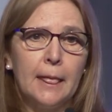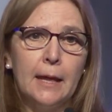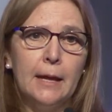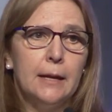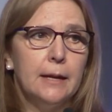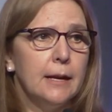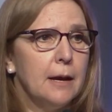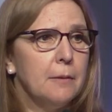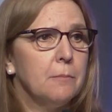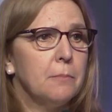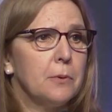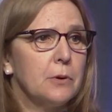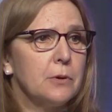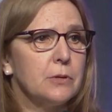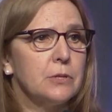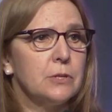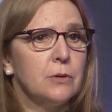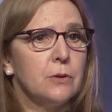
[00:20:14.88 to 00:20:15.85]

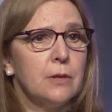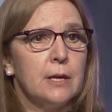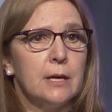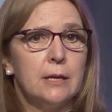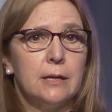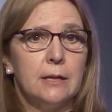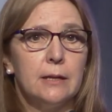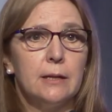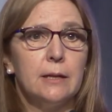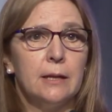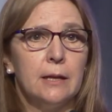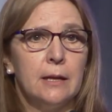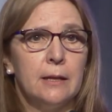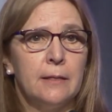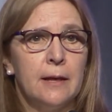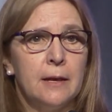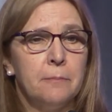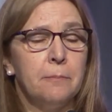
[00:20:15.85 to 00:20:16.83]
numbers so that
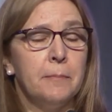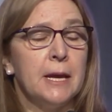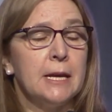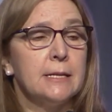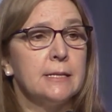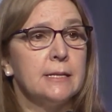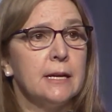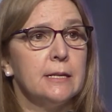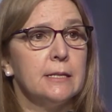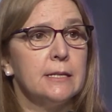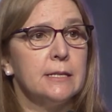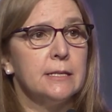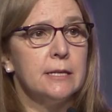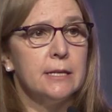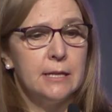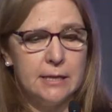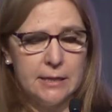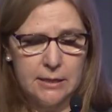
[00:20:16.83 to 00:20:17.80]
it, it makes sense
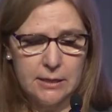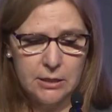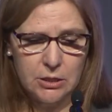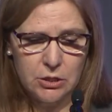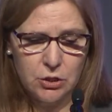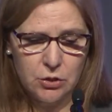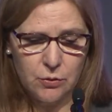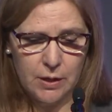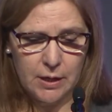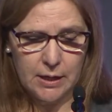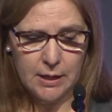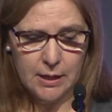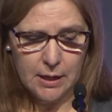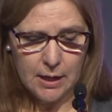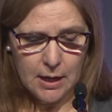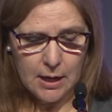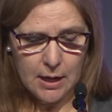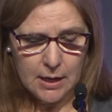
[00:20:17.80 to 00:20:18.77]
to the industry.
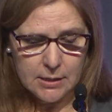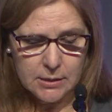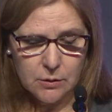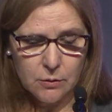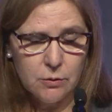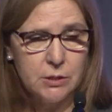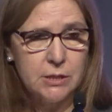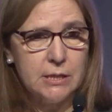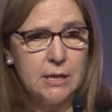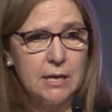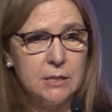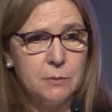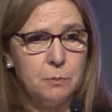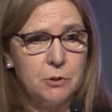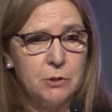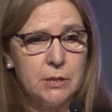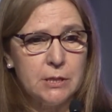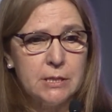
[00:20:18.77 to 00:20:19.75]
So OCS
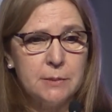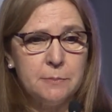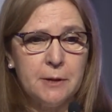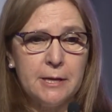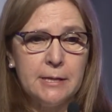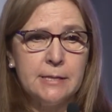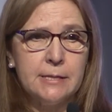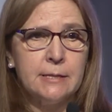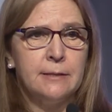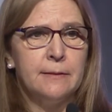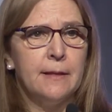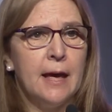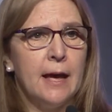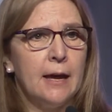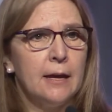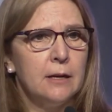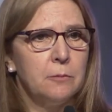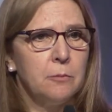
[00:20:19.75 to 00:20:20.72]
participates in
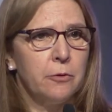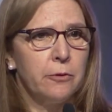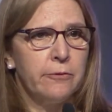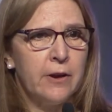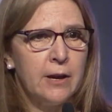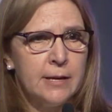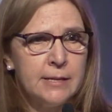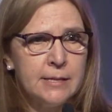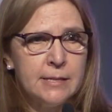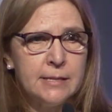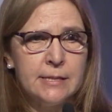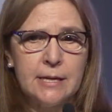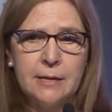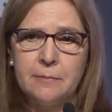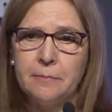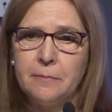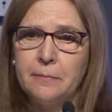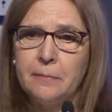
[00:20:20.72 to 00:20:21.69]
that and provides
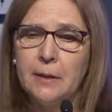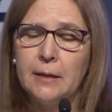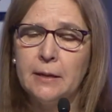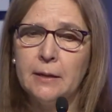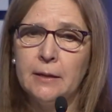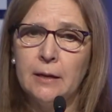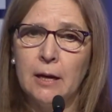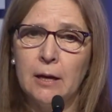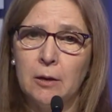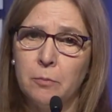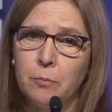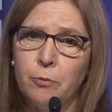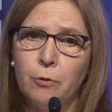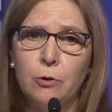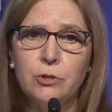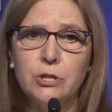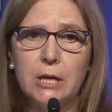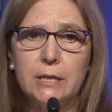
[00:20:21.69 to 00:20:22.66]
some uh,
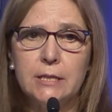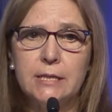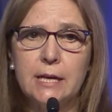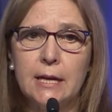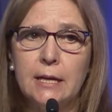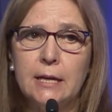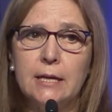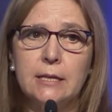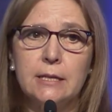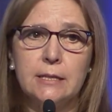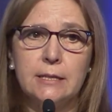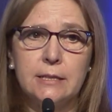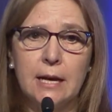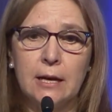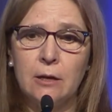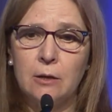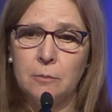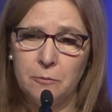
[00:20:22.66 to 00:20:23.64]
project data
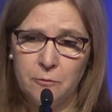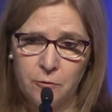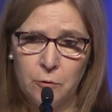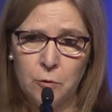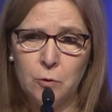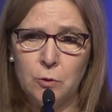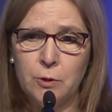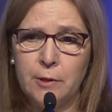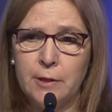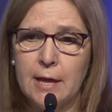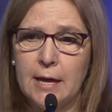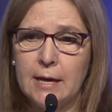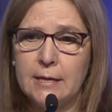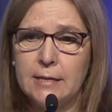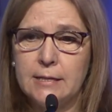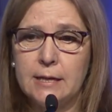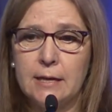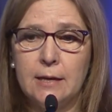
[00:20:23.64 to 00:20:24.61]
to help fuel
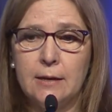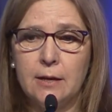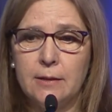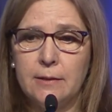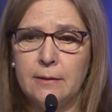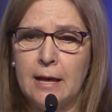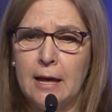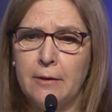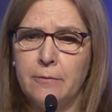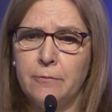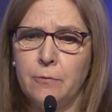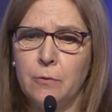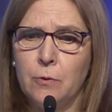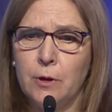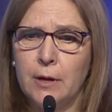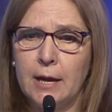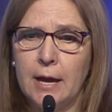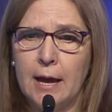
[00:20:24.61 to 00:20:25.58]
that, uh, that
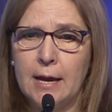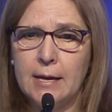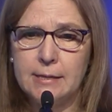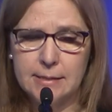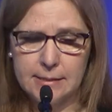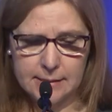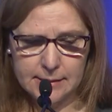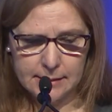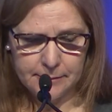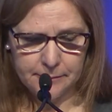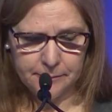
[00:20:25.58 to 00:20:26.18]
forecast.